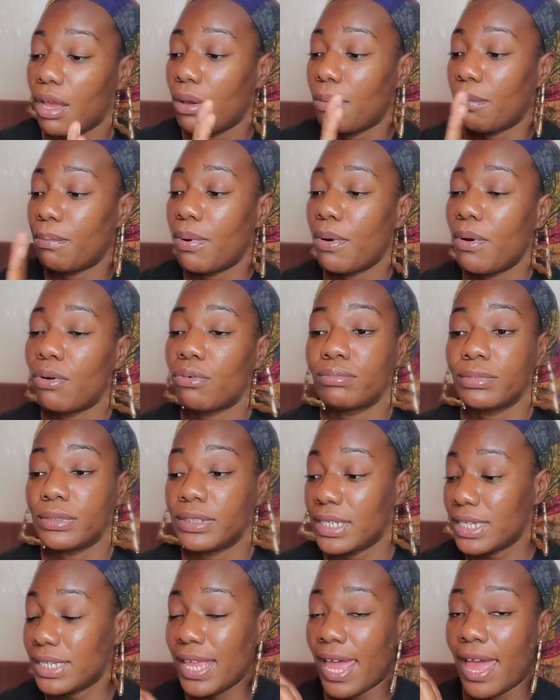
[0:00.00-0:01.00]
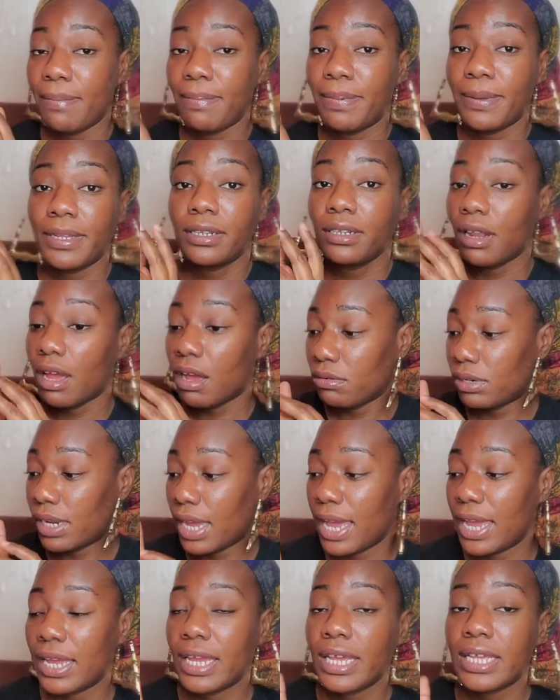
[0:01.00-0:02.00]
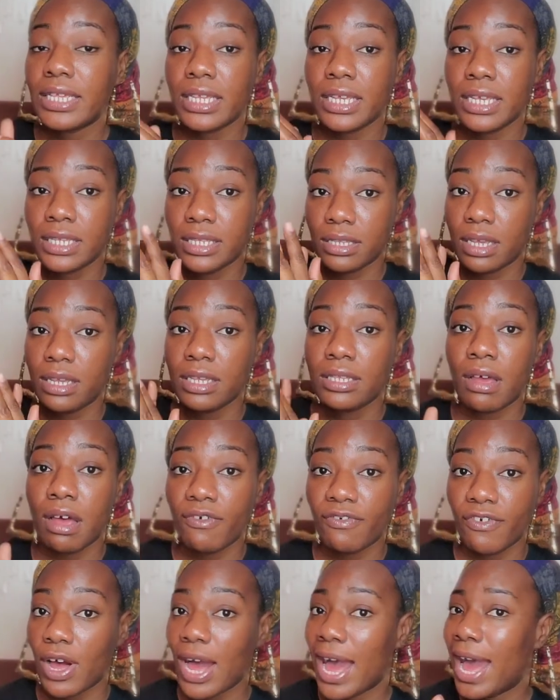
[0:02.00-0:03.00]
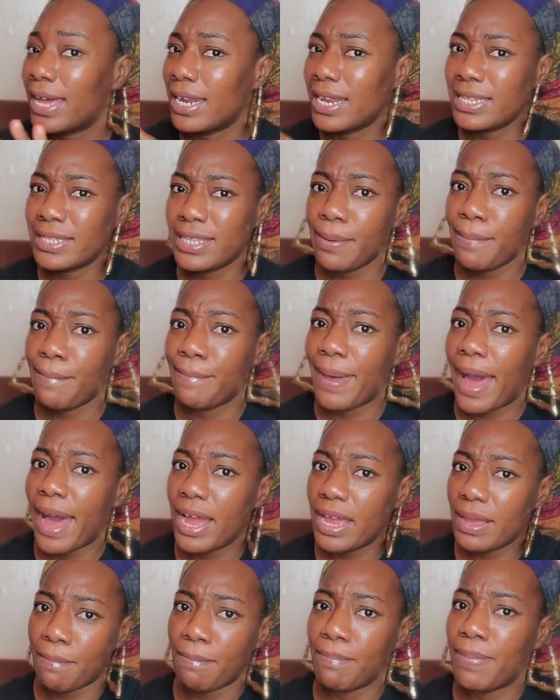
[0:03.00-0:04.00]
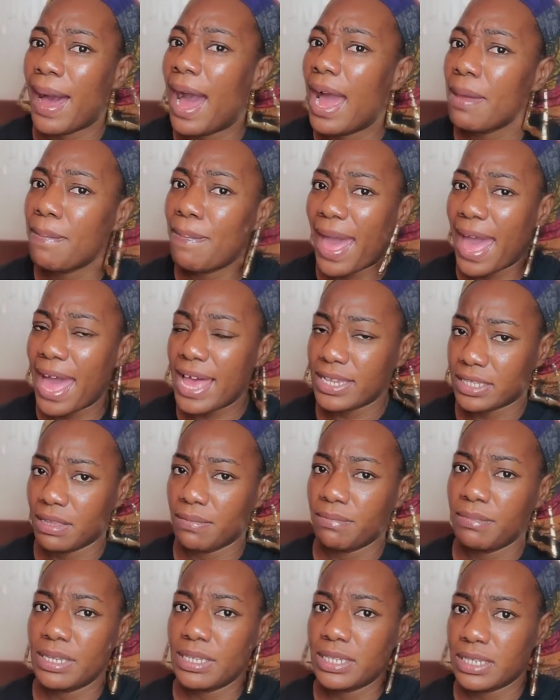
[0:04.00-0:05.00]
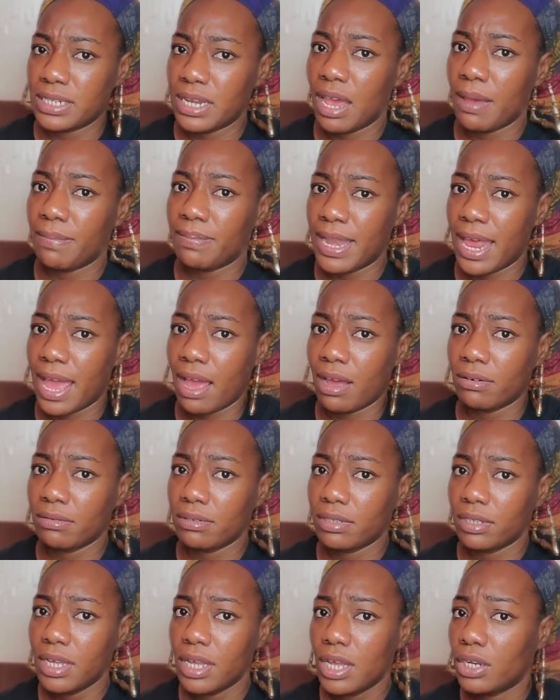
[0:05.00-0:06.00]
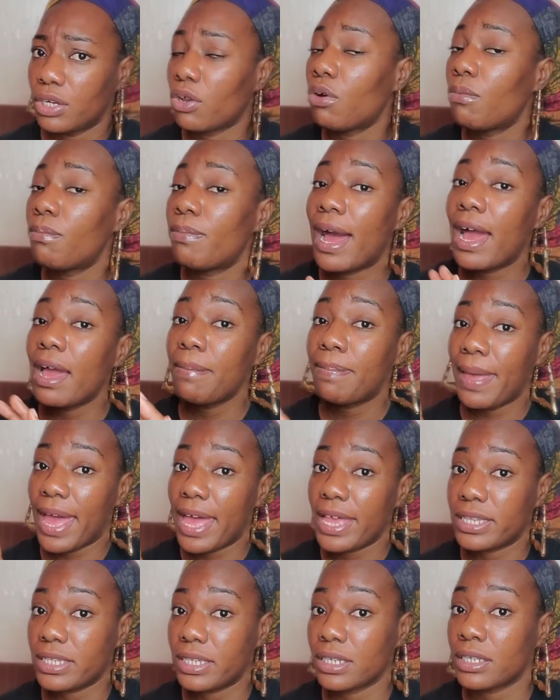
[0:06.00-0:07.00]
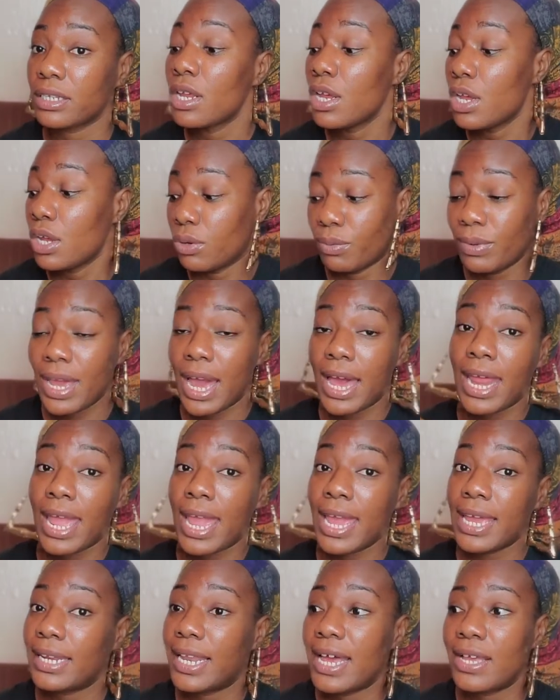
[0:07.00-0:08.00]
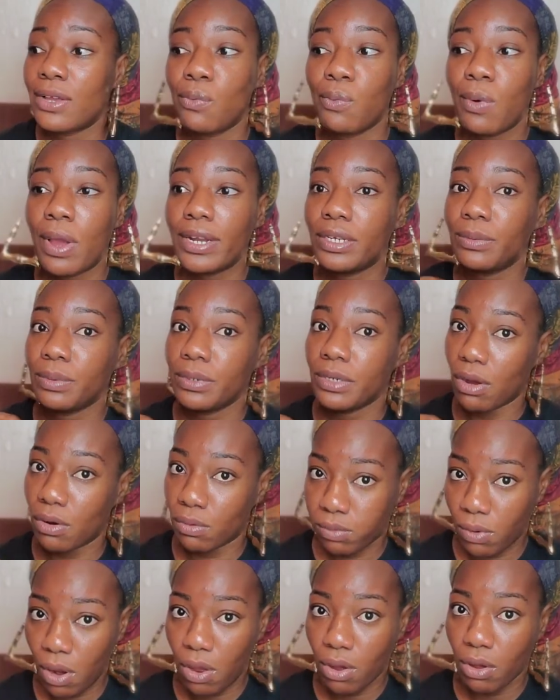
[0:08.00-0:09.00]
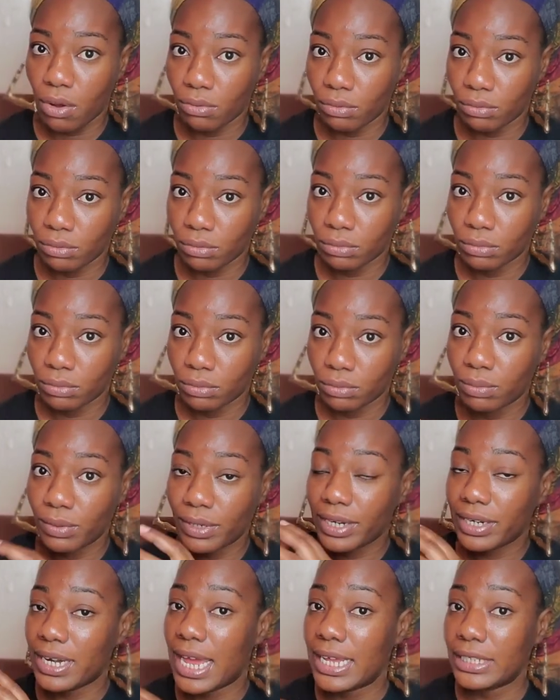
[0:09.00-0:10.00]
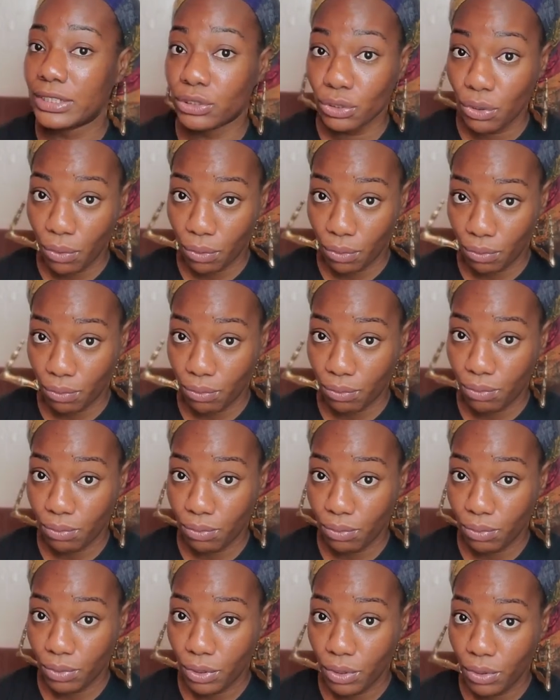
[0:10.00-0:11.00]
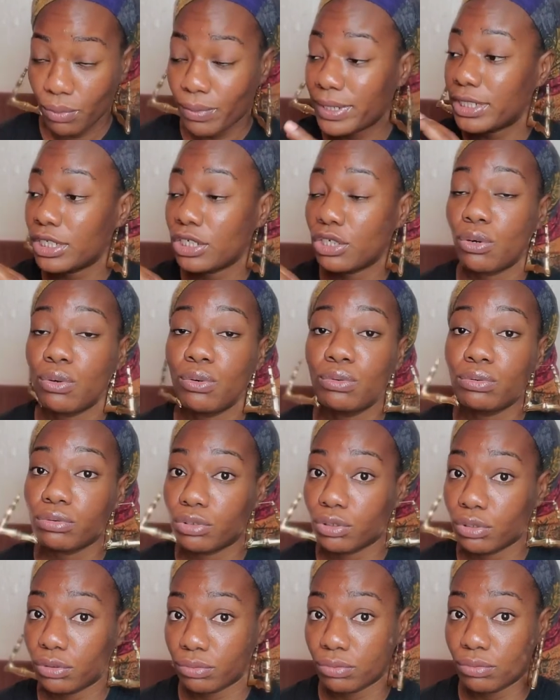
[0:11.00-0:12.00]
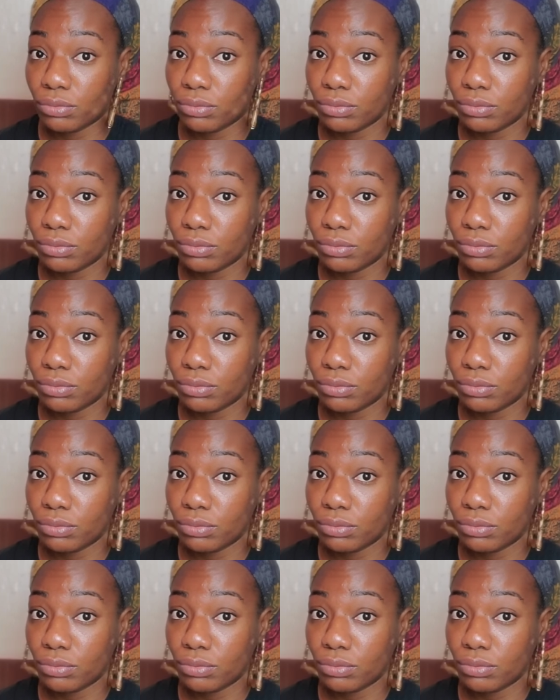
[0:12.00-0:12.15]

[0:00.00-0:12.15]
Boom. This happened. Okay. It's our fault. I didn't say bypass the misstep now. Don't bypass it. We got to analyze, oh, where did we go wrong? What did I do? What did who do?